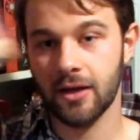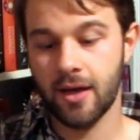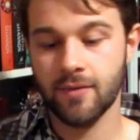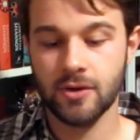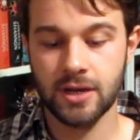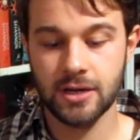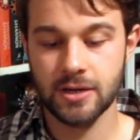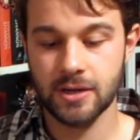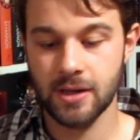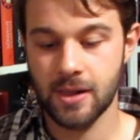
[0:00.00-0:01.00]
cover
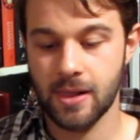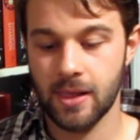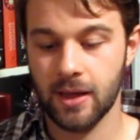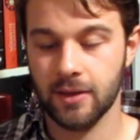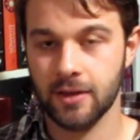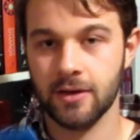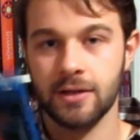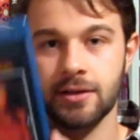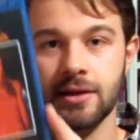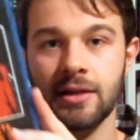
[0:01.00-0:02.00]
here, and there
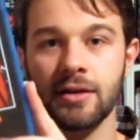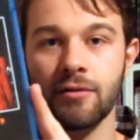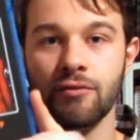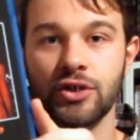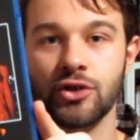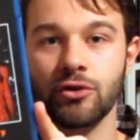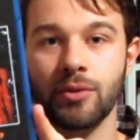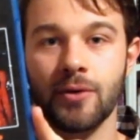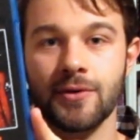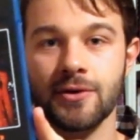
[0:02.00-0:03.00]
is the original
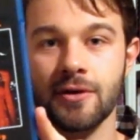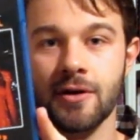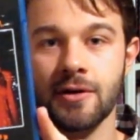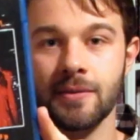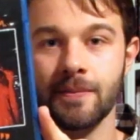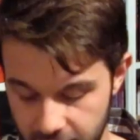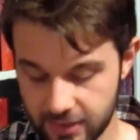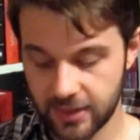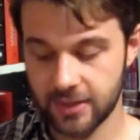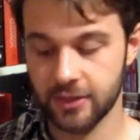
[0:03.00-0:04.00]
poster art.
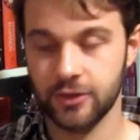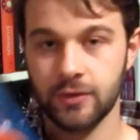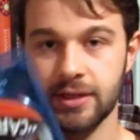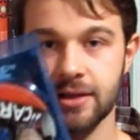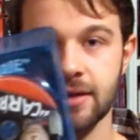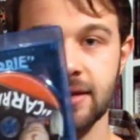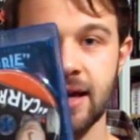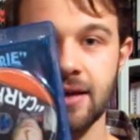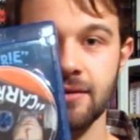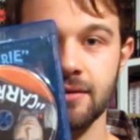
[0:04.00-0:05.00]
This is a two-disc
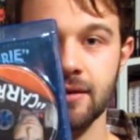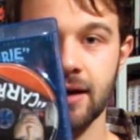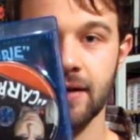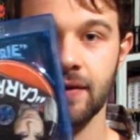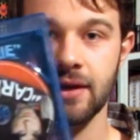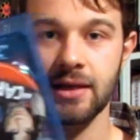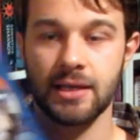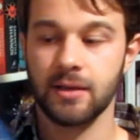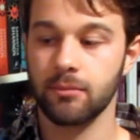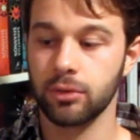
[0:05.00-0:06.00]
set. It's got
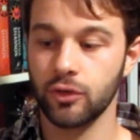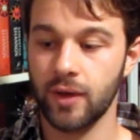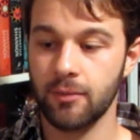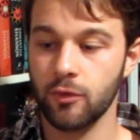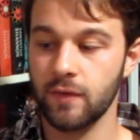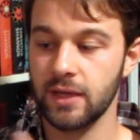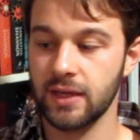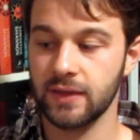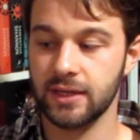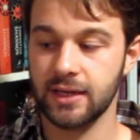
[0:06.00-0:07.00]
the Blu-ray
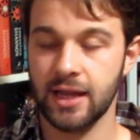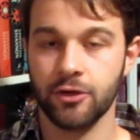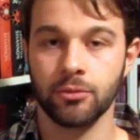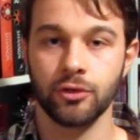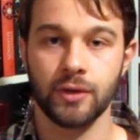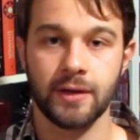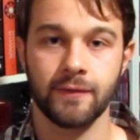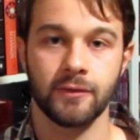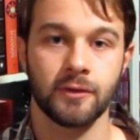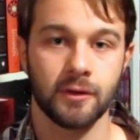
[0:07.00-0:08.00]
movie and then another Blu-ray
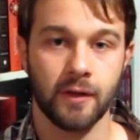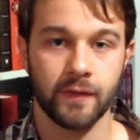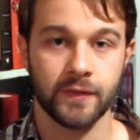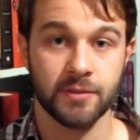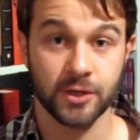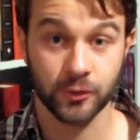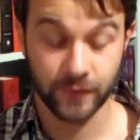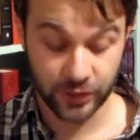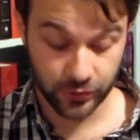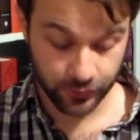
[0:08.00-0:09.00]
for all of the special
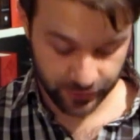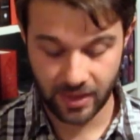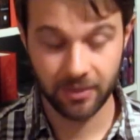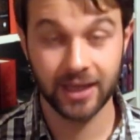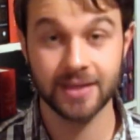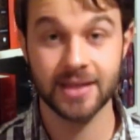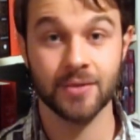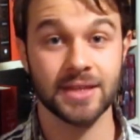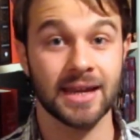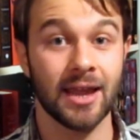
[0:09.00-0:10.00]
features. And because I
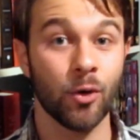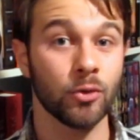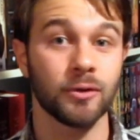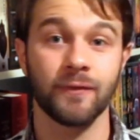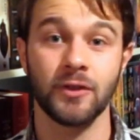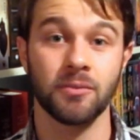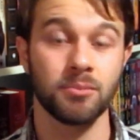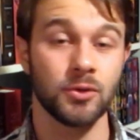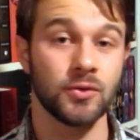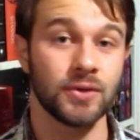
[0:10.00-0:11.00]
was in a horror
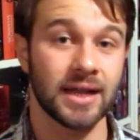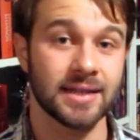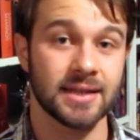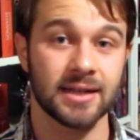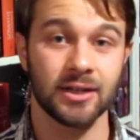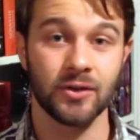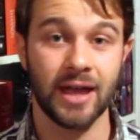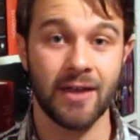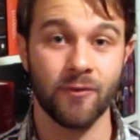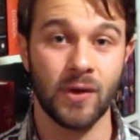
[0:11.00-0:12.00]
film mood, I decided to go
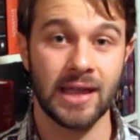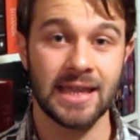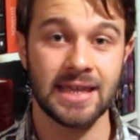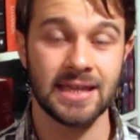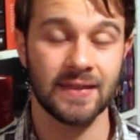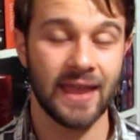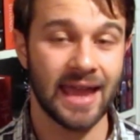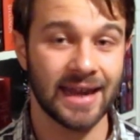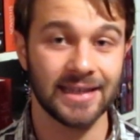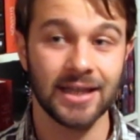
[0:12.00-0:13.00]
to FYE, and they
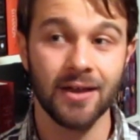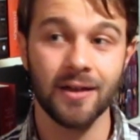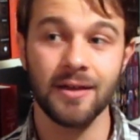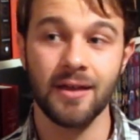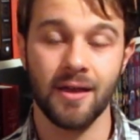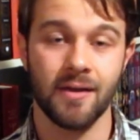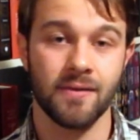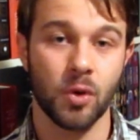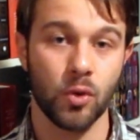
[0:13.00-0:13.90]
had a ton of